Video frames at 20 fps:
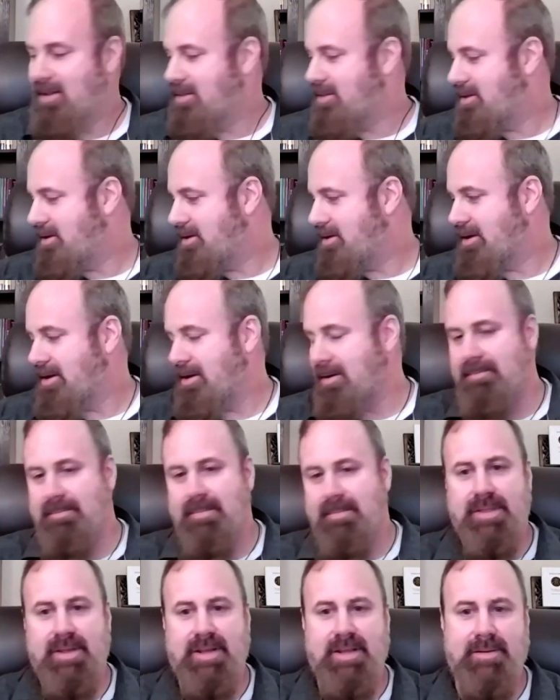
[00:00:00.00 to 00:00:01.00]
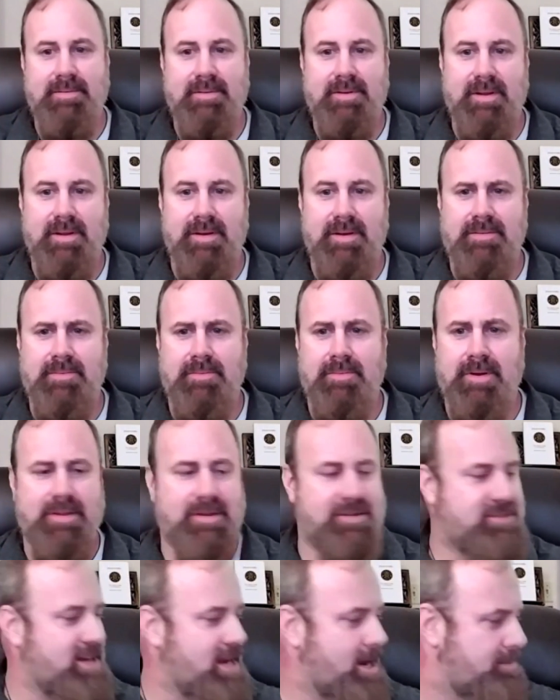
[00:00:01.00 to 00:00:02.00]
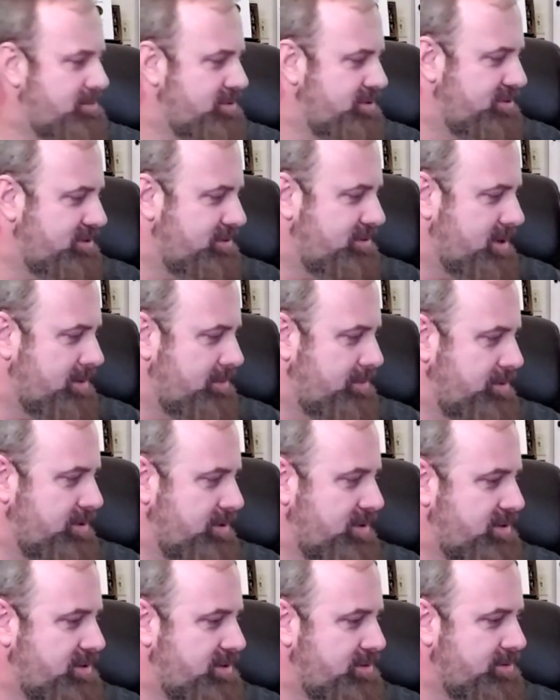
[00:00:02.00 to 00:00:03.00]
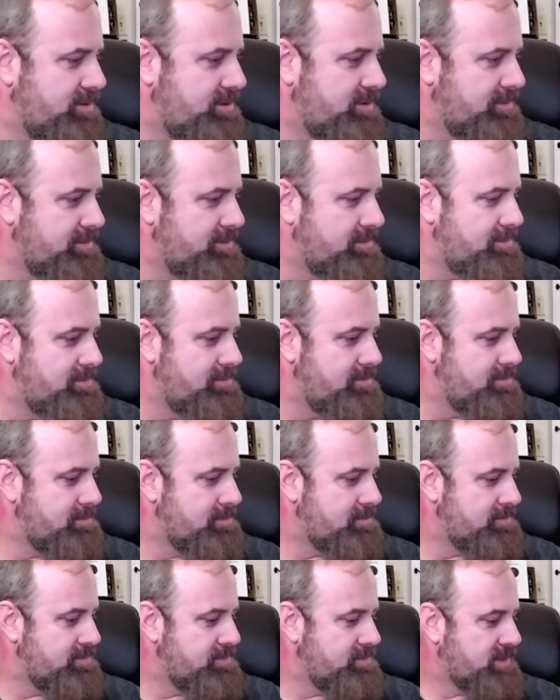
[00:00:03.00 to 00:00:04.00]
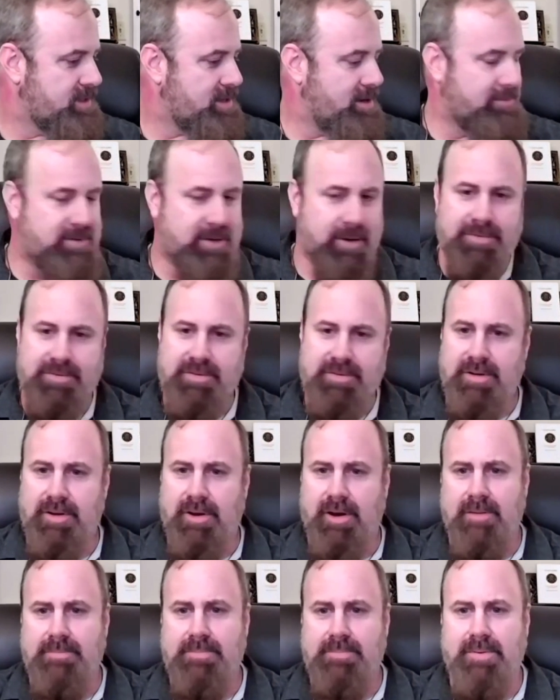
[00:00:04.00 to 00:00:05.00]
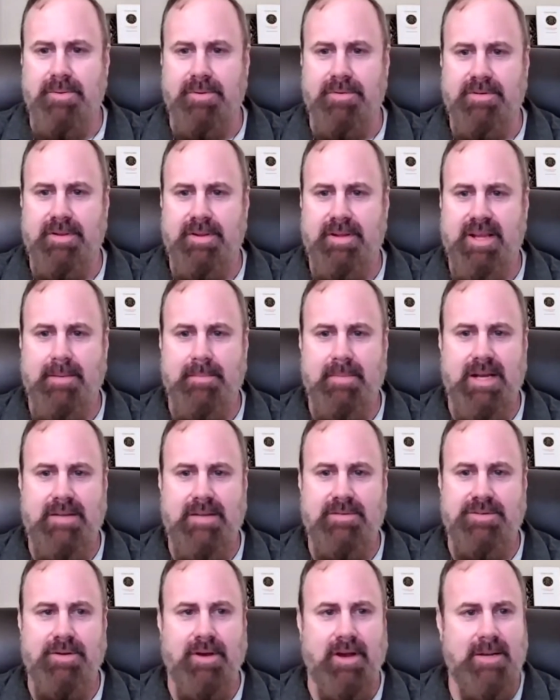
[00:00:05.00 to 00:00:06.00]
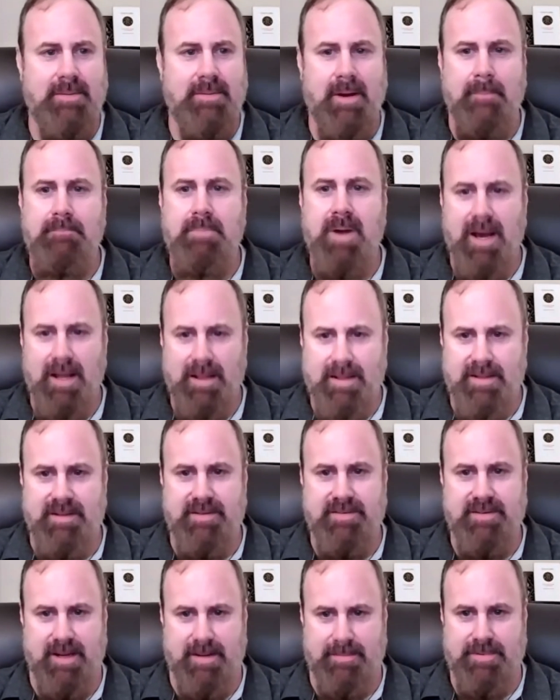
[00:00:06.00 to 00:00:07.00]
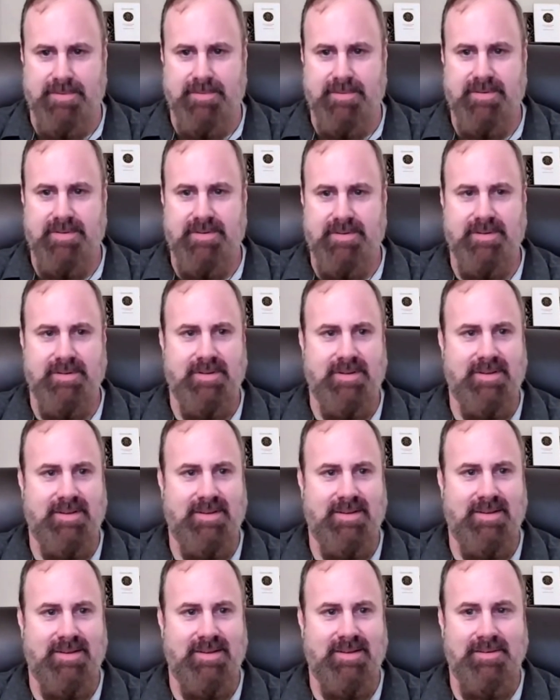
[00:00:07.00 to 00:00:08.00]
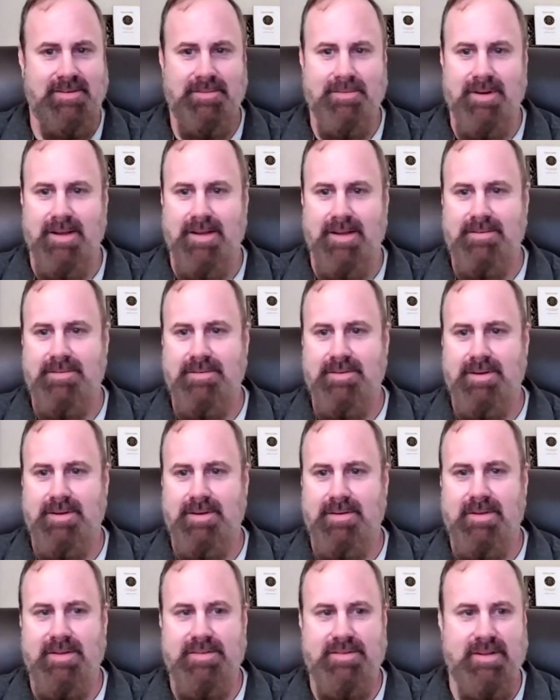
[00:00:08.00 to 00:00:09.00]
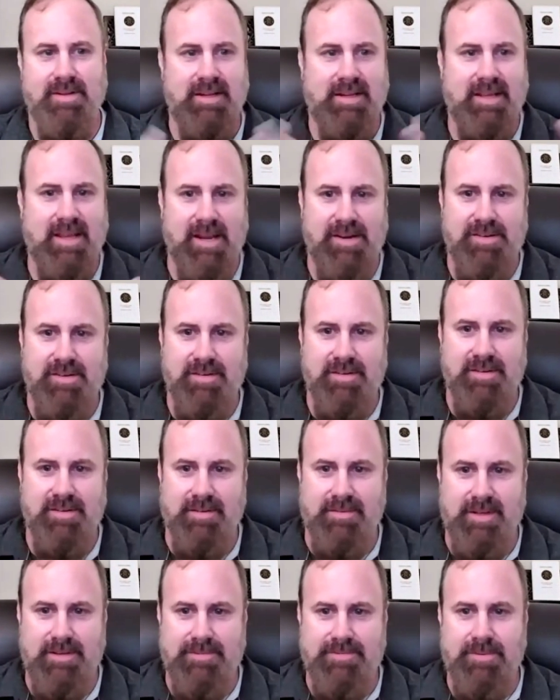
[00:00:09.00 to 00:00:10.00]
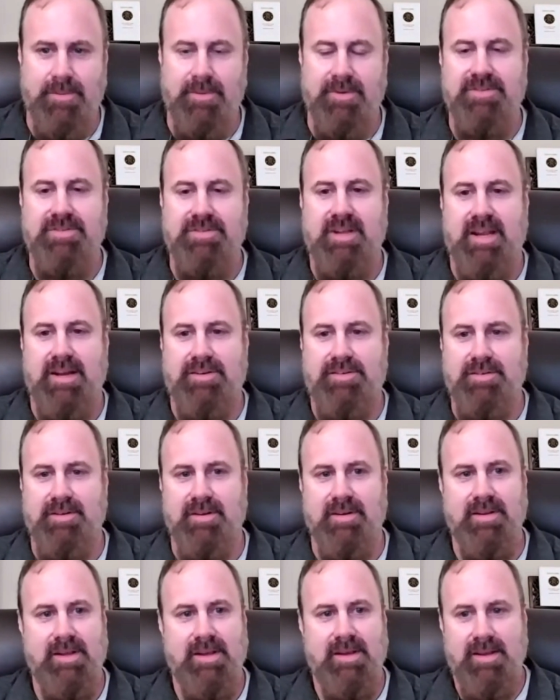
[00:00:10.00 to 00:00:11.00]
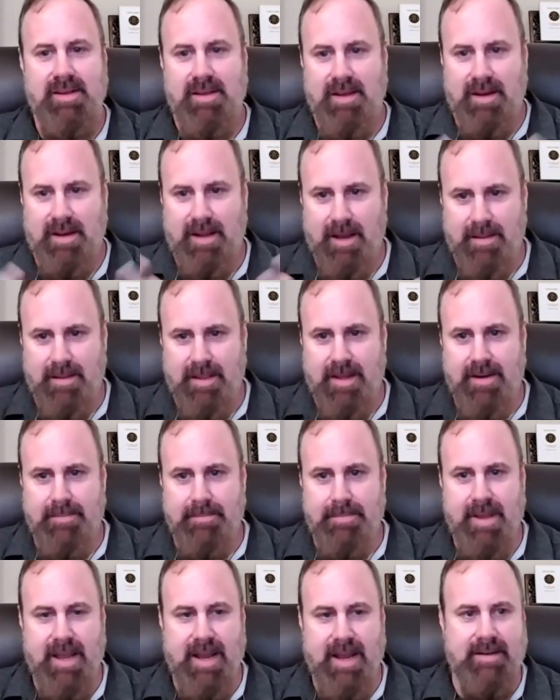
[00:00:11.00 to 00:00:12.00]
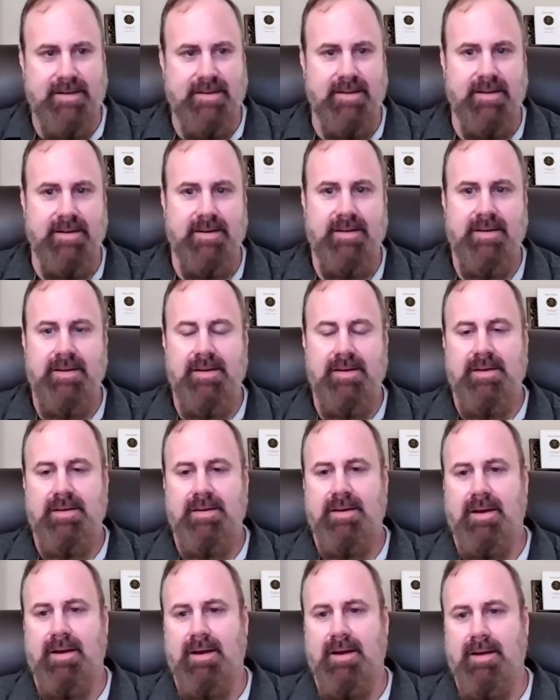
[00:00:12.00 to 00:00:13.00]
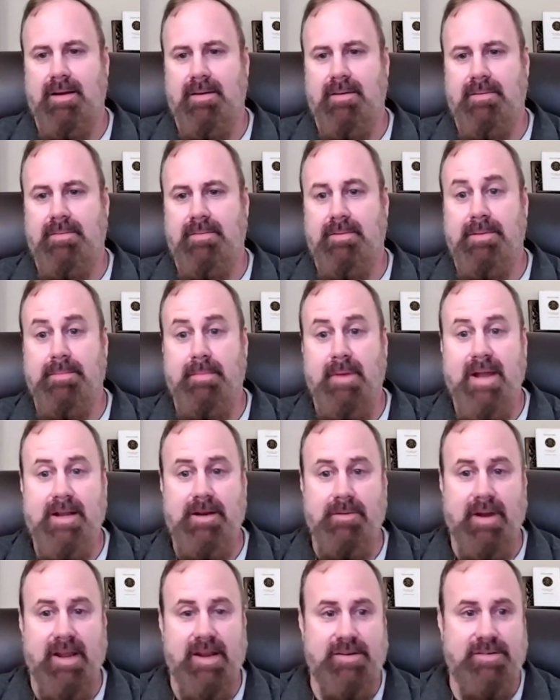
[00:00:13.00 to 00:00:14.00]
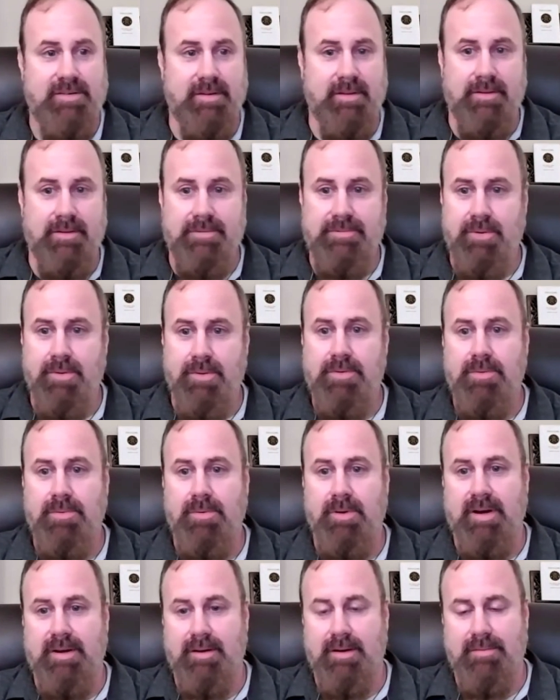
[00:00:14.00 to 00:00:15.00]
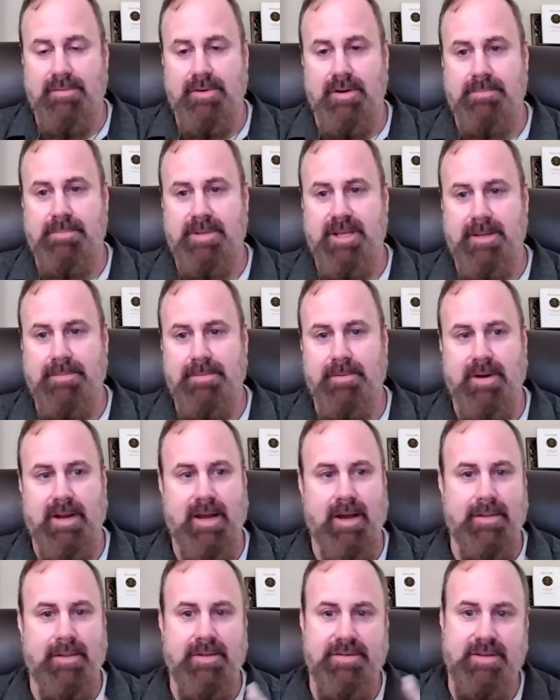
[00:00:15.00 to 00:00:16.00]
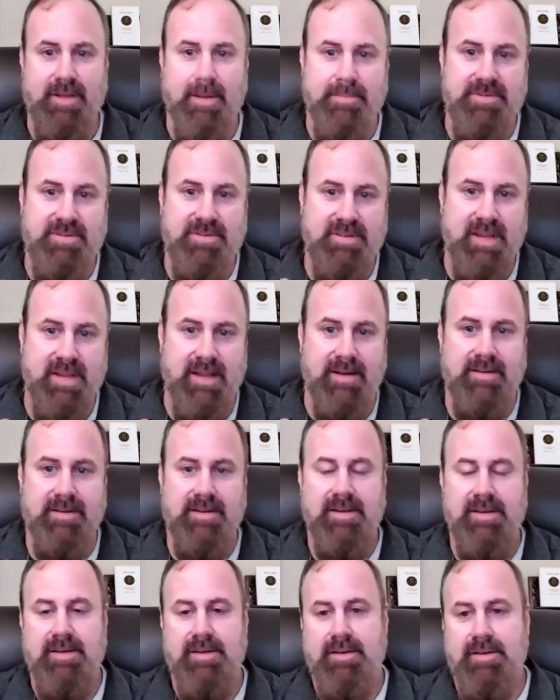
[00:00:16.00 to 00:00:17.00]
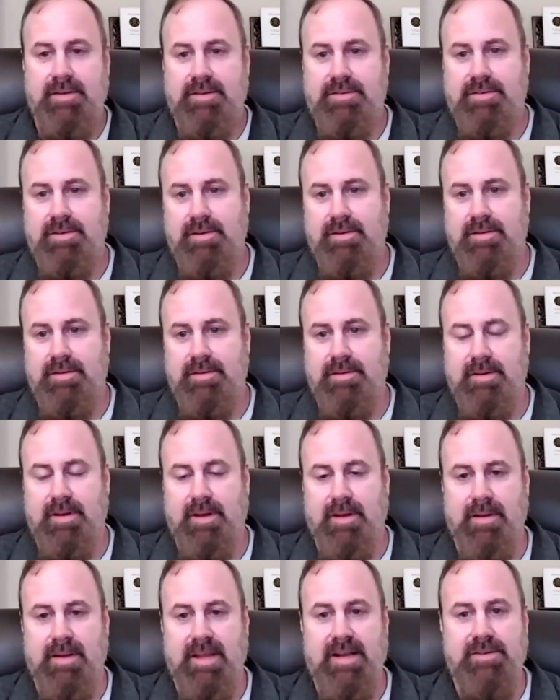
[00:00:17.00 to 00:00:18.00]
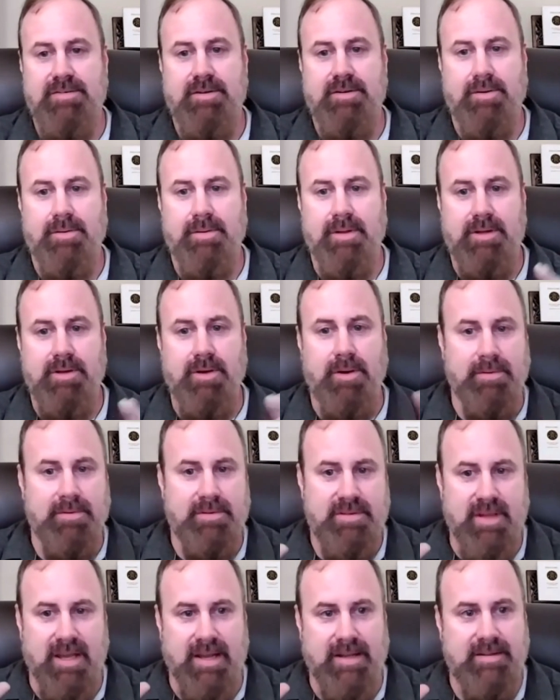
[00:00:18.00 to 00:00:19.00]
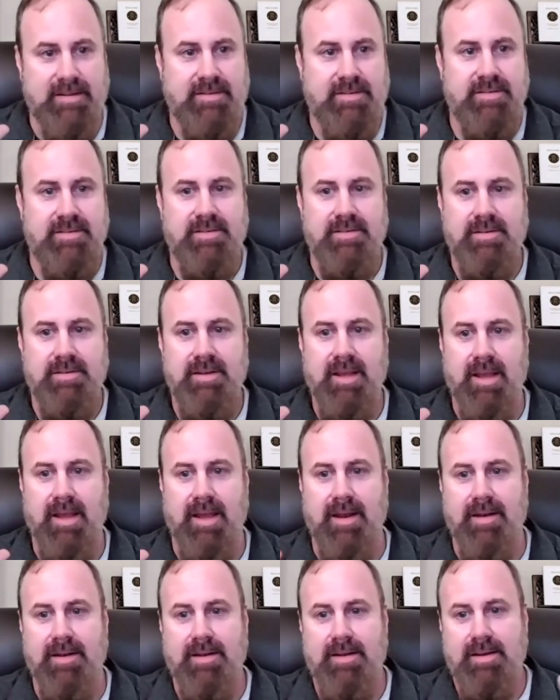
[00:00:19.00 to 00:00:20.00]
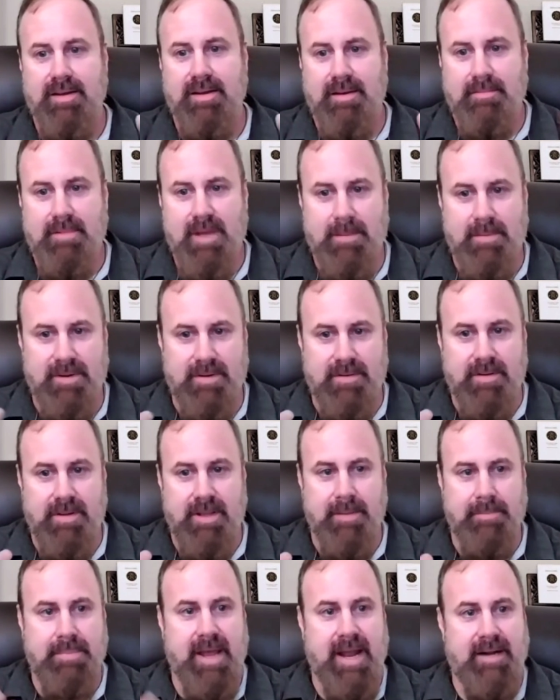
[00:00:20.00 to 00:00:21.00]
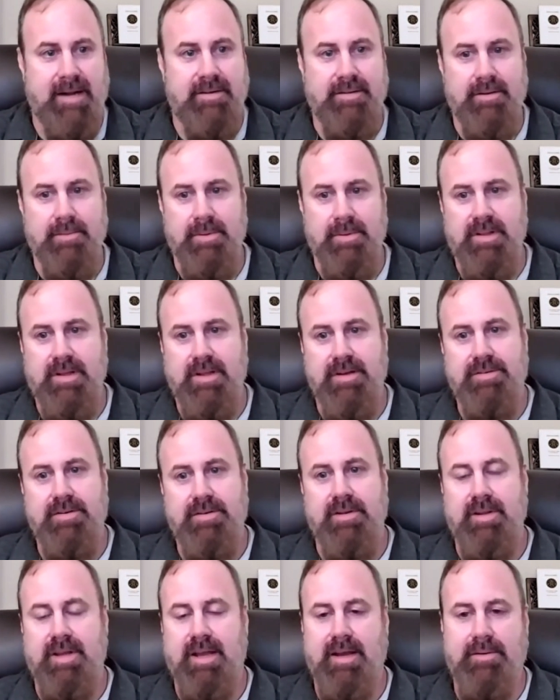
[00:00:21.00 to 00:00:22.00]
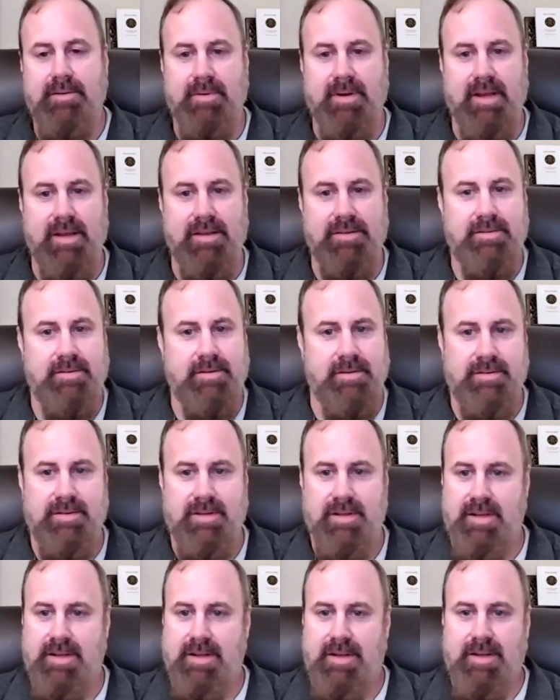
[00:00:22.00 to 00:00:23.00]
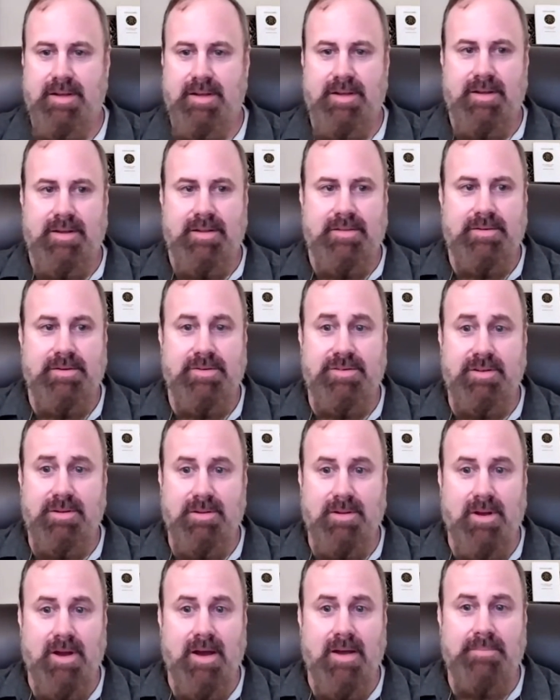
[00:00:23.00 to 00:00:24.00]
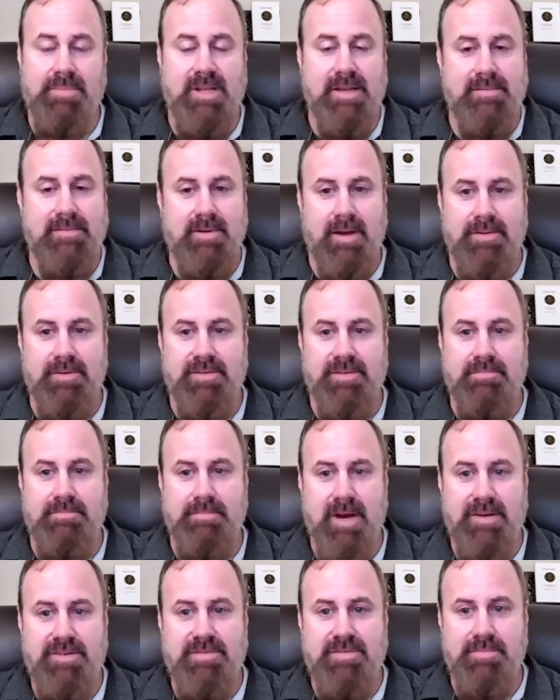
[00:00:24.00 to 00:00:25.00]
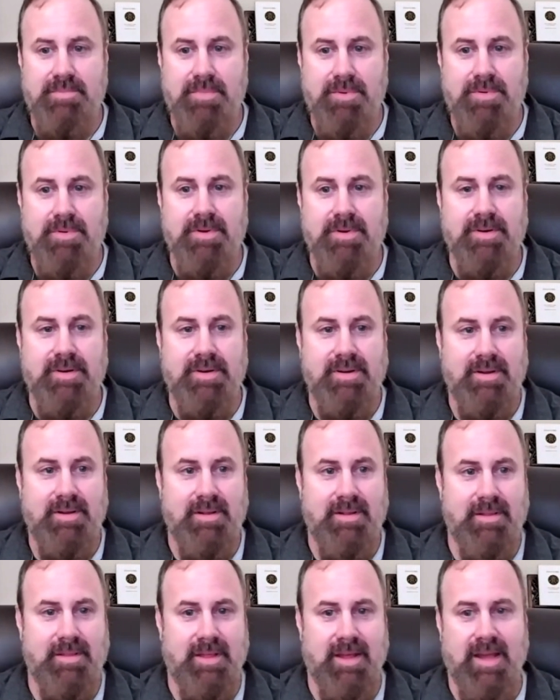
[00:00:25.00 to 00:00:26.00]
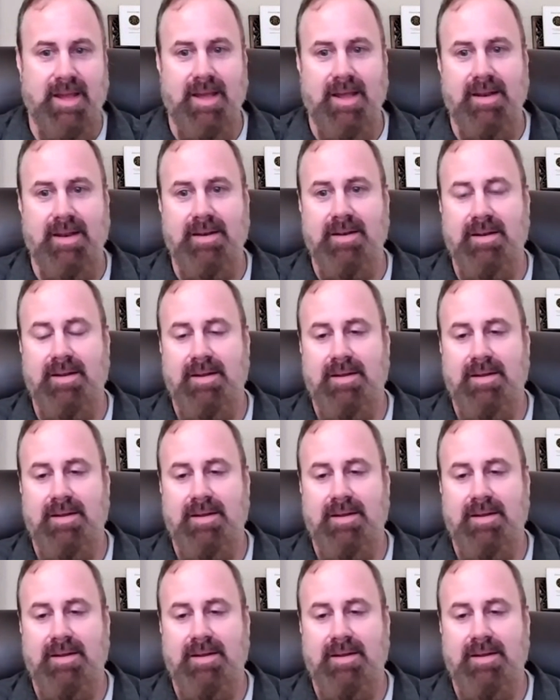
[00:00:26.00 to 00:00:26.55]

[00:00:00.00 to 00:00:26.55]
I think in one of the chapters in my book of ghost and god pools, I think I might even talk about pollen samples, right? So as indications of deforestation and how that impacted the migration, the folk wandering of our people, and how this upset certain ancient holy cult sites and maybe impacted the religion in that way. So there's a lot, believe it or not, there's much more than